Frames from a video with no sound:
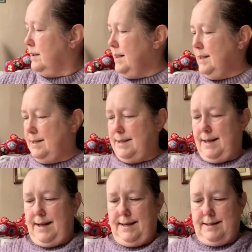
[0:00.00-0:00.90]
This
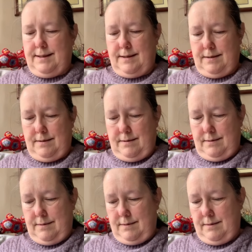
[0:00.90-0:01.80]
is
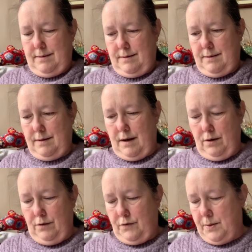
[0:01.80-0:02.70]
a
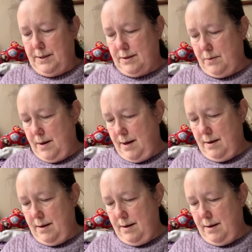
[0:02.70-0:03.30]
love quilt square.